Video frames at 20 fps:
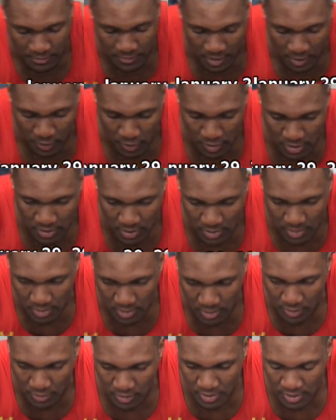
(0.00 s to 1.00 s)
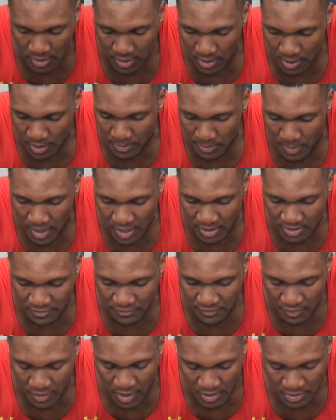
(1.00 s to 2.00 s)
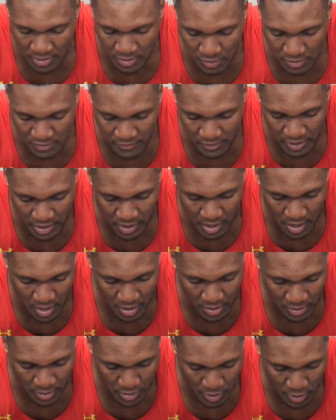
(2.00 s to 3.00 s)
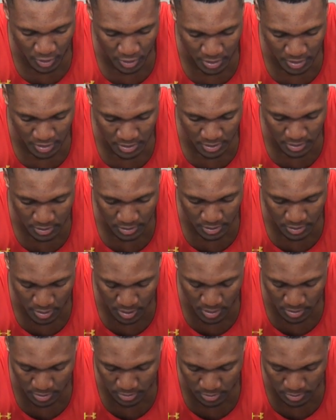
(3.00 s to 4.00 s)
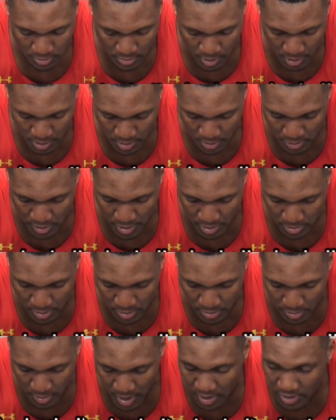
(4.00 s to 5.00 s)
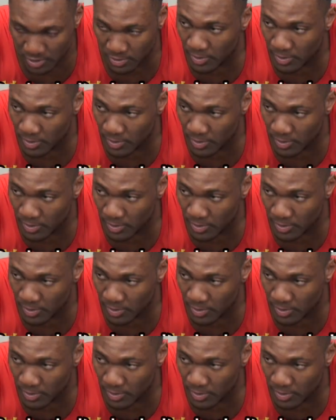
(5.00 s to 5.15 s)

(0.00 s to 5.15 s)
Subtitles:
It was positive for us. It was very encouraging to be able to bounce